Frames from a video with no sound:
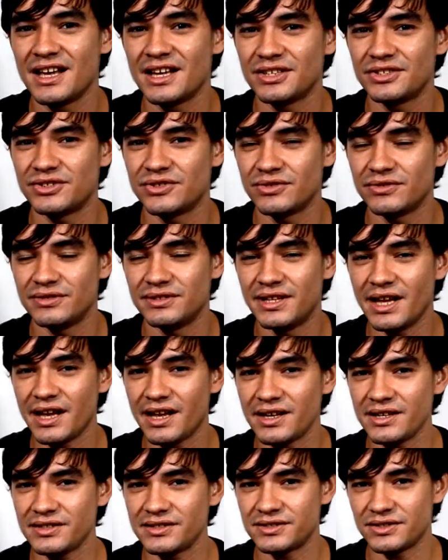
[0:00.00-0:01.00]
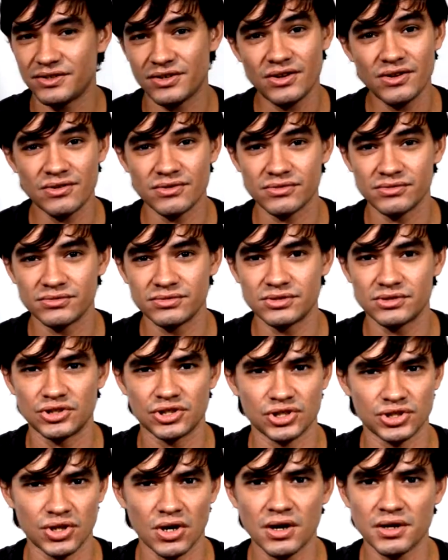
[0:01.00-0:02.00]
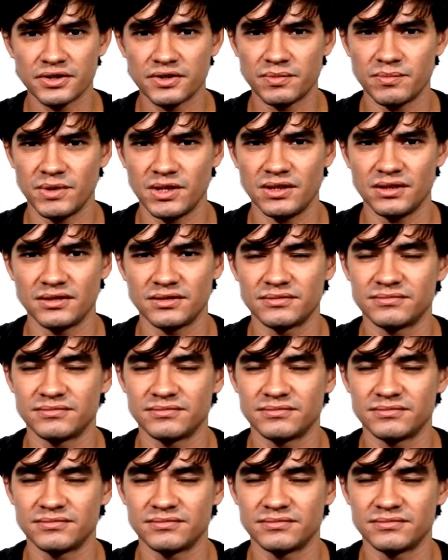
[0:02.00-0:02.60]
Today's news shocked me.